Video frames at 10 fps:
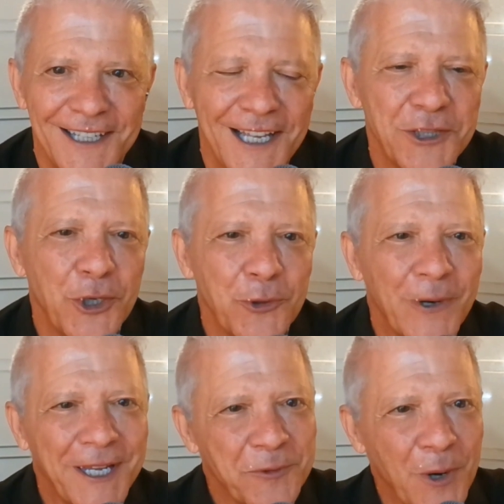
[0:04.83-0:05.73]
Hello
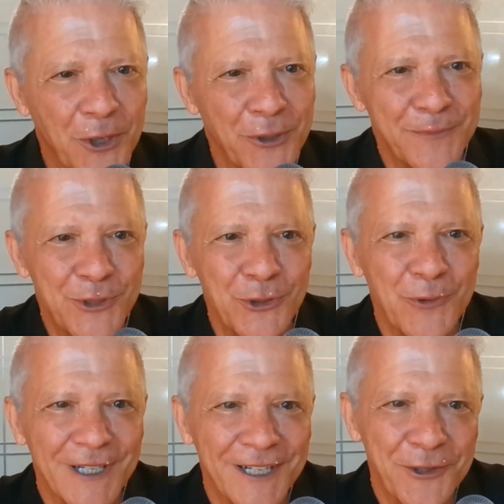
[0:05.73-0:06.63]
and welcome
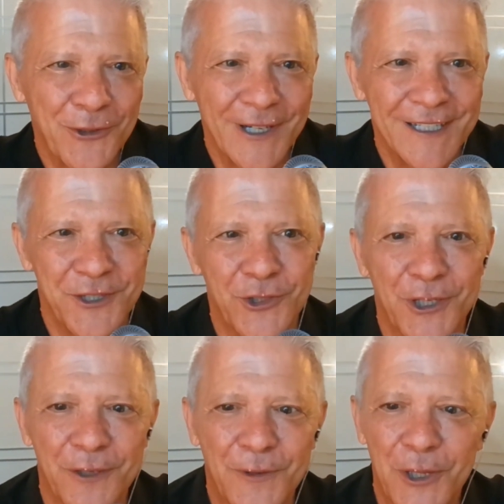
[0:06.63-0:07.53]
to another
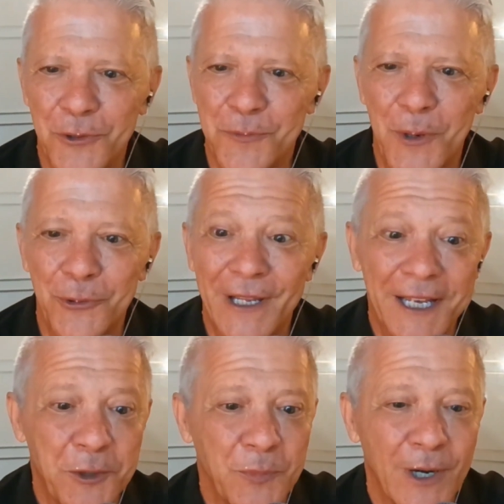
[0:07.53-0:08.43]
edition of Close Mode, the
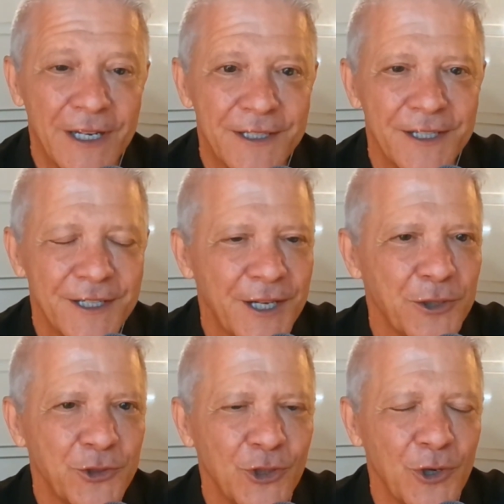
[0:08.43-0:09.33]
Enterprise
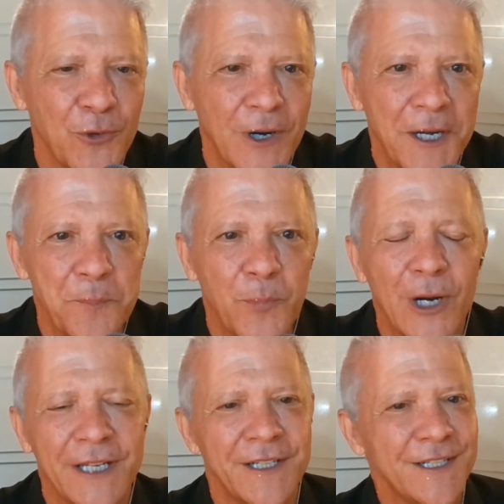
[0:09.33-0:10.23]
Sales Show. I'm
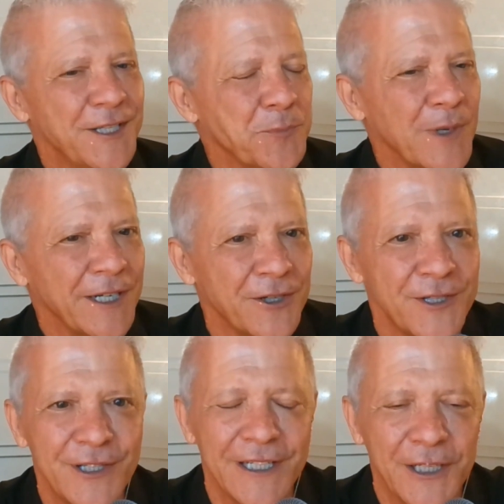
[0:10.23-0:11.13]
Brian Dietmeyer,
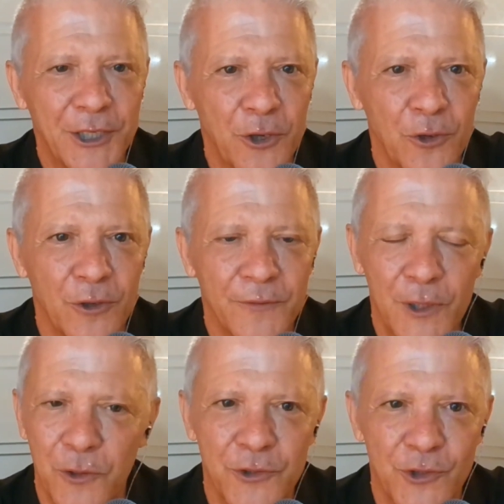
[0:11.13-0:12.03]
CEO of
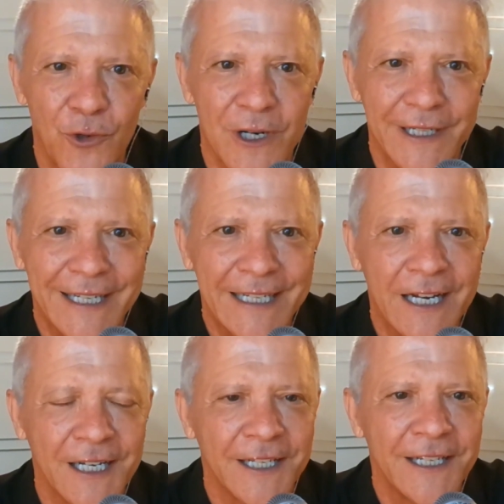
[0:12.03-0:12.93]
Close Strong
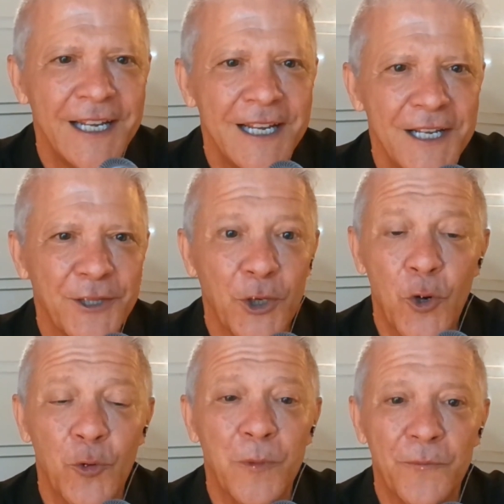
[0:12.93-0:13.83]
AI, the
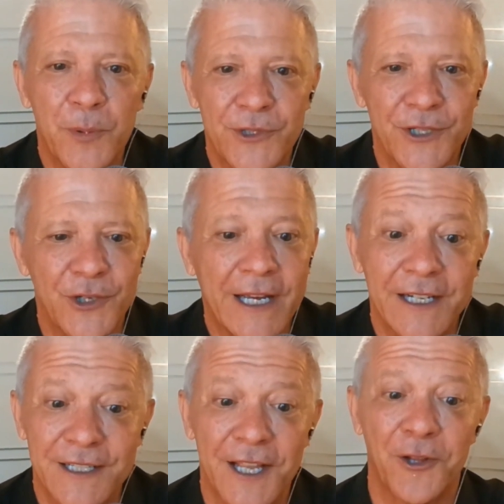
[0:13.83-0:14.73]
home of precision
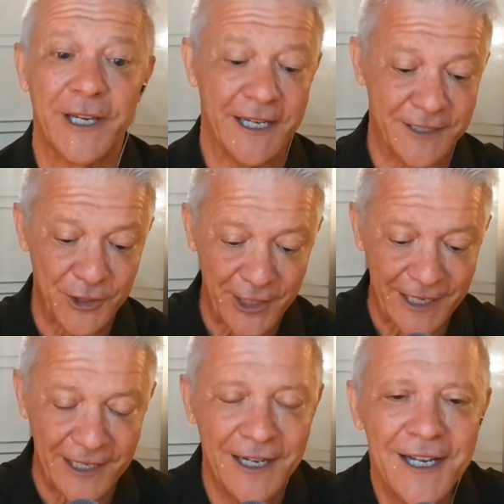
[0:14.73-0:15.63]
guided selling. And
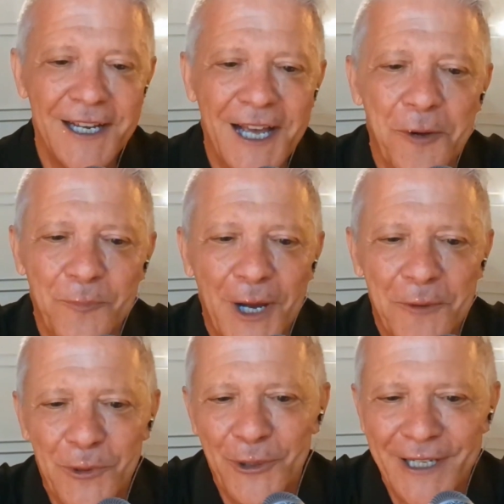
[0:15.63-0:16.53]
today, I'm
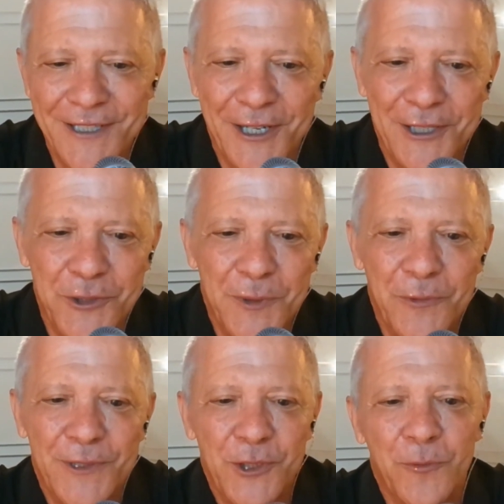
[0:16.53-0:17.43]
really excited to be
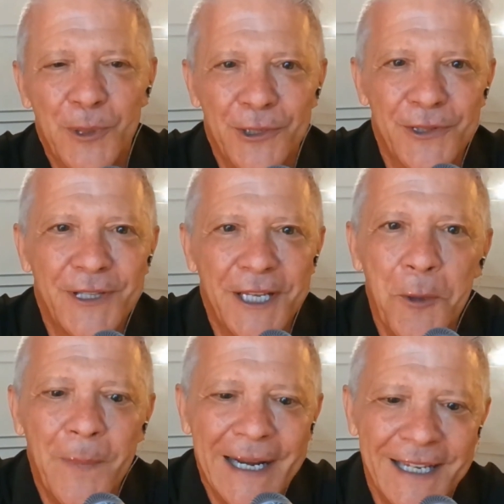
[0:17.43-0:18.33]
with Dilberth
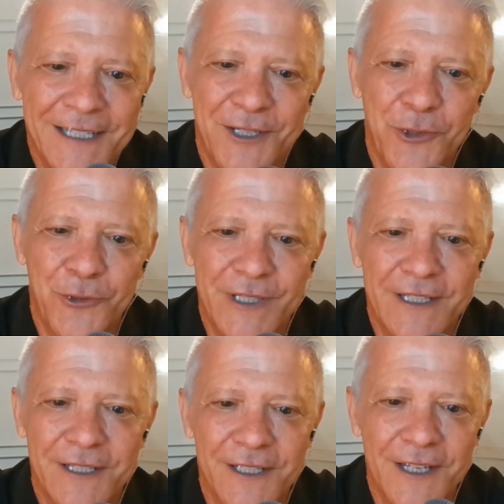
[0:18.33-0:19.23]
Jimenez, who's
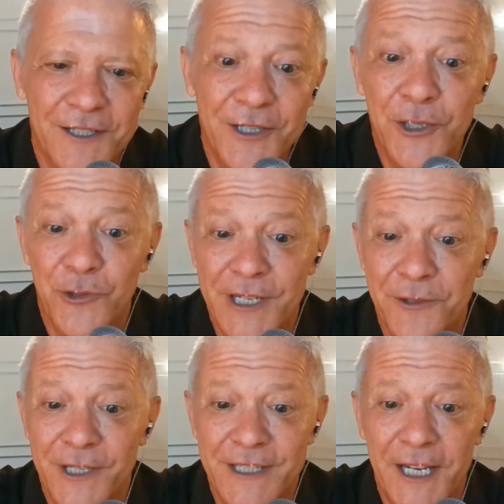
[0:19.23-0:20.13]
the senior
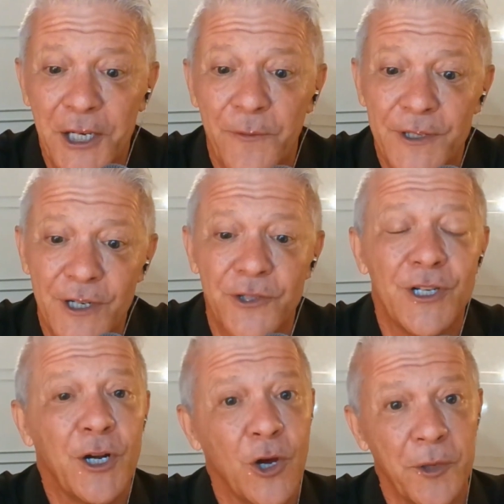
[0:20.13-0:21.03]
sales executive at
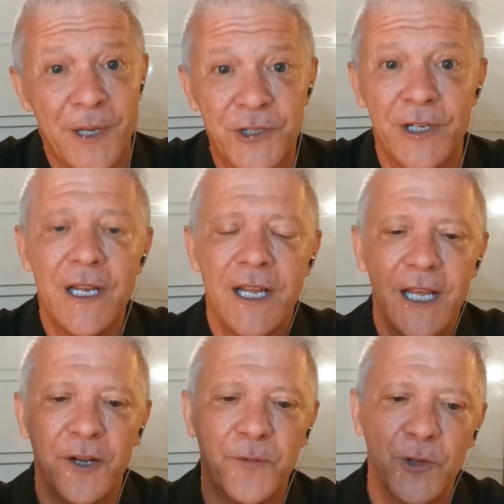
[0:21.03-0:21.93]
Tungsten Automation.
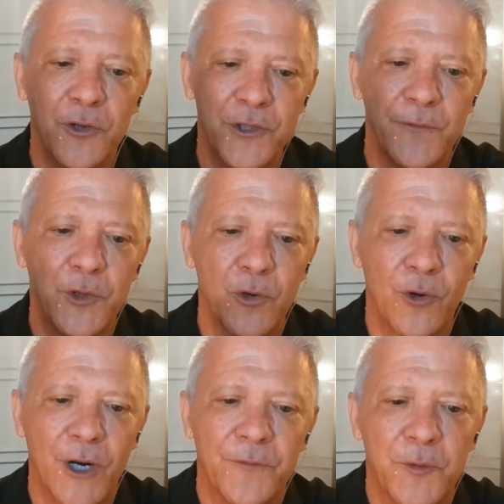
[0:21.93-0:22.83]
And for those of you who
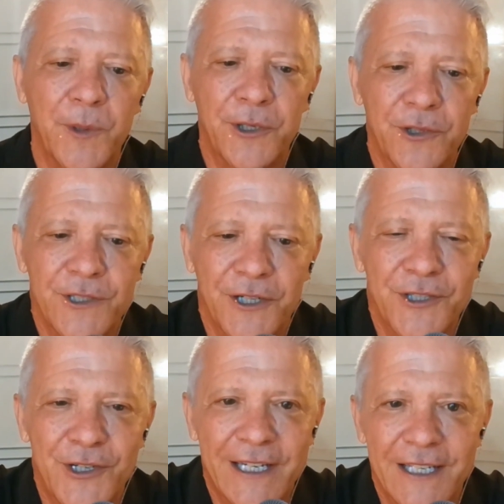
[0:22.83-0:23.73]
aren't familiar,
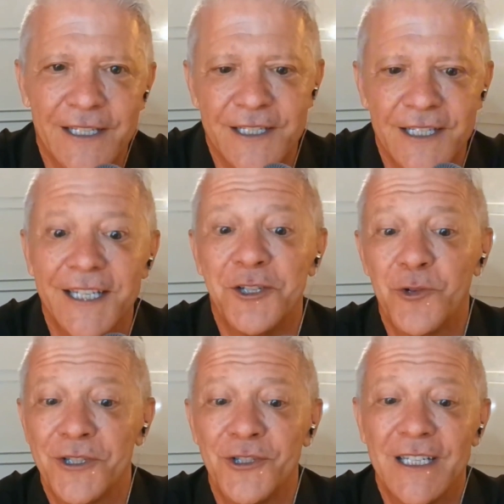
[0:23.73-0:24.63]
Tungsten is the
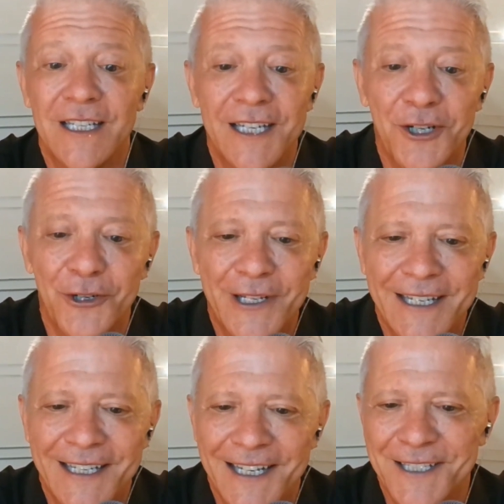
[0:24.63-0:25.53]
trusted leader
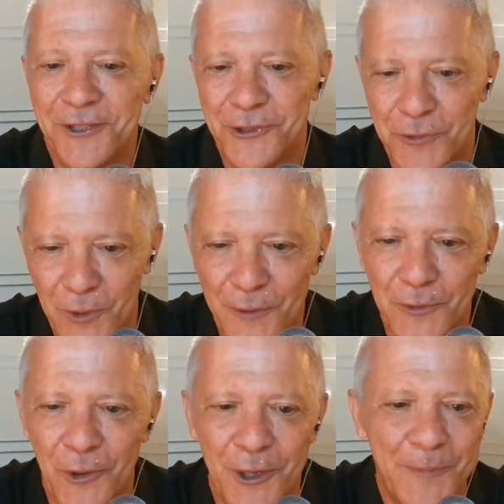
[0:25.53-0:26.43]
in intelligent
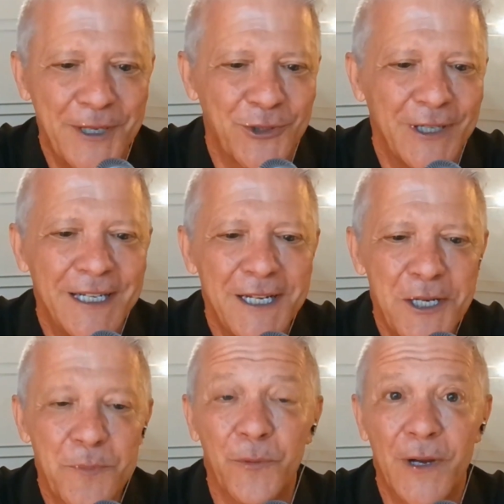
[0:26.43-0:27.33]
workflow automation,
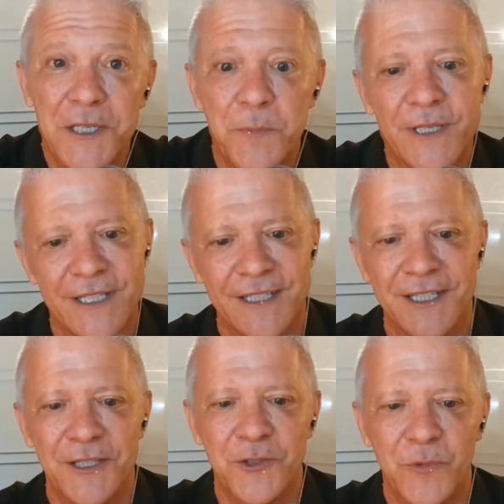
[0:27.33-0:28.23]
provides
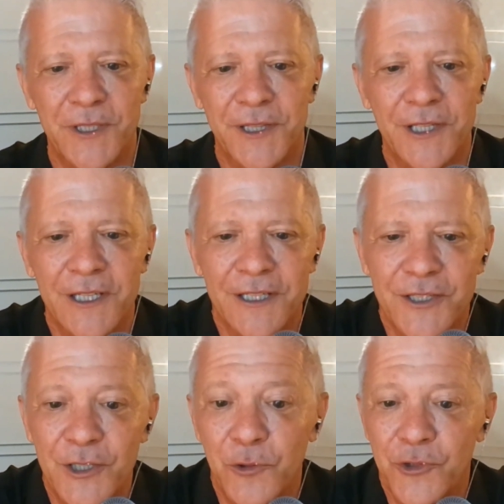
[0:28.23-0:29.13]
businesses with
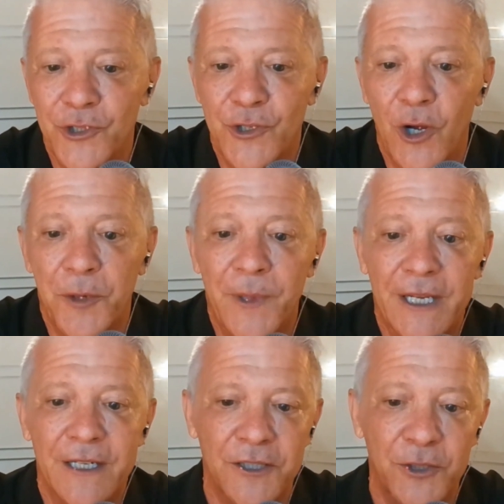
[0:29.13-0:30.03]
solutions to
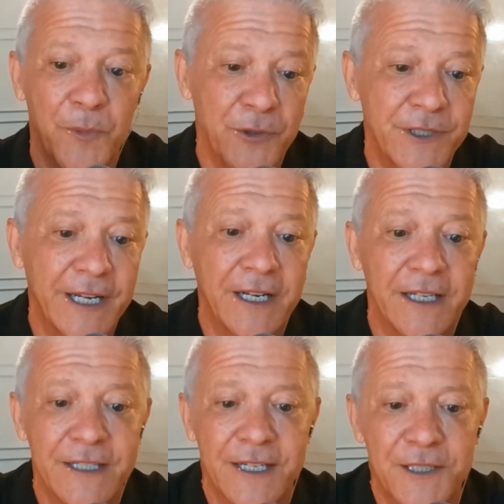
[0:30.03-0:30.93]
automate their most
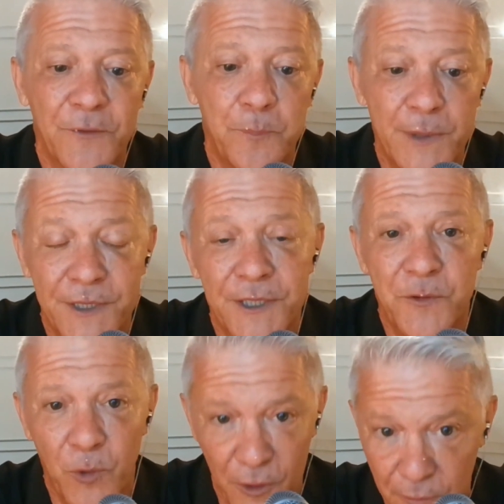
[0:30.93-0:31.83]
data-intensive
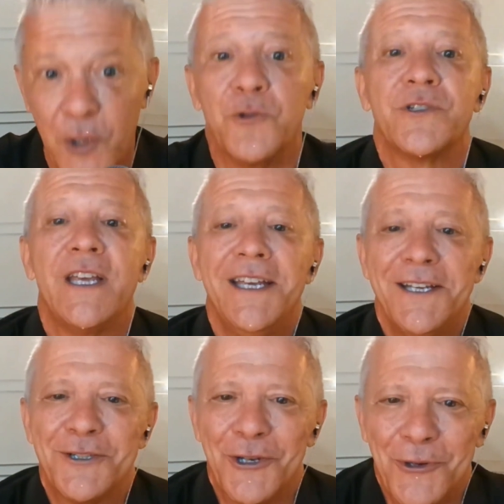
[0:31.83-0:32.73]
business workflows.
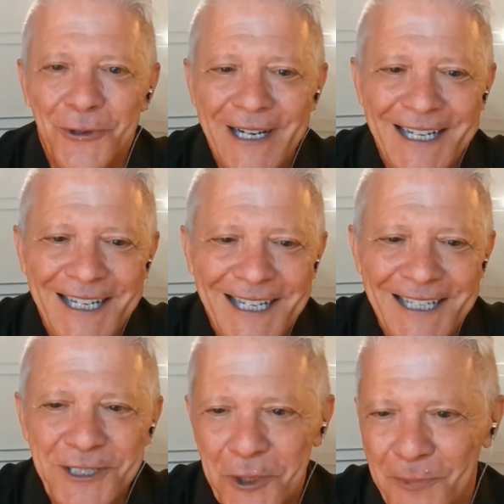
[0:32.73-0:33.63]
So,
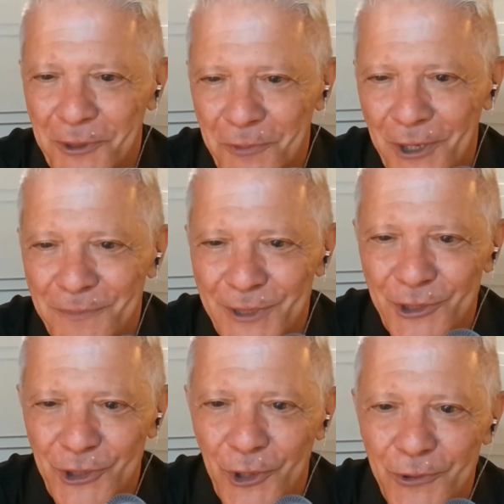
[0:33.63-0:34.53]
Dilberth, welcome to
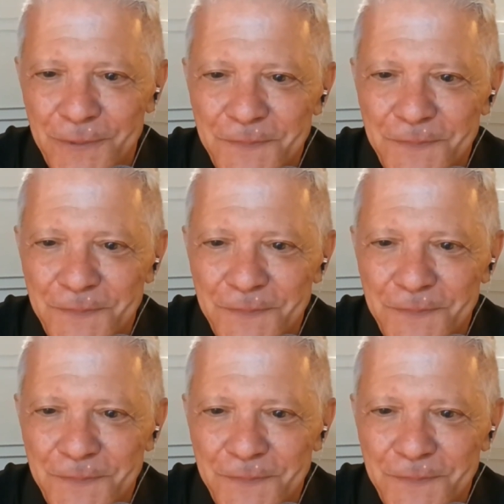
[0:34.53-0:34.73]
the show.